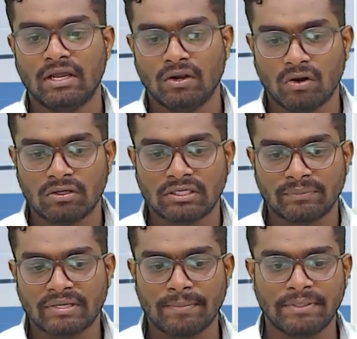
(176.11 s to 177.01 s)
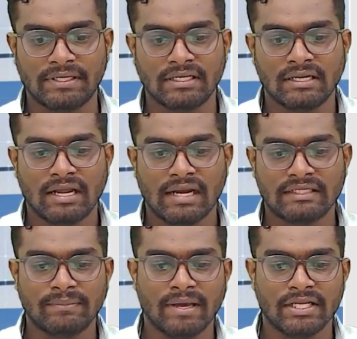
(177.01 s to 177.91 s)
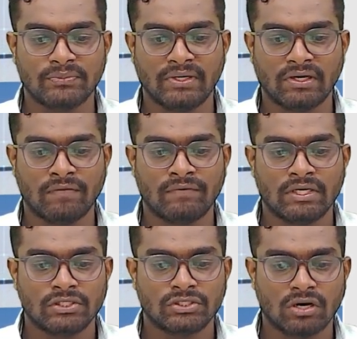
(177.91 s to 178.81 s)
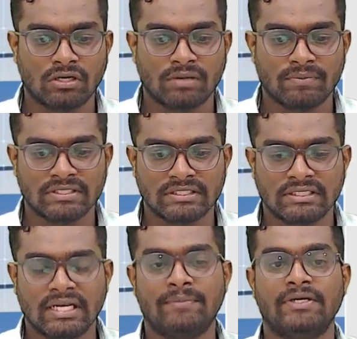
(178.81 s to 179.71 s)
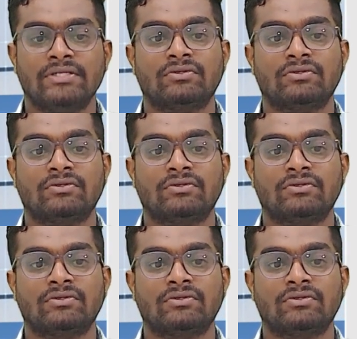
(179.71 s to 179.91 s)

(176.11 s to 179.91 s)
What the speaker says: Long-term capital and the management of short-term assets and liabilities.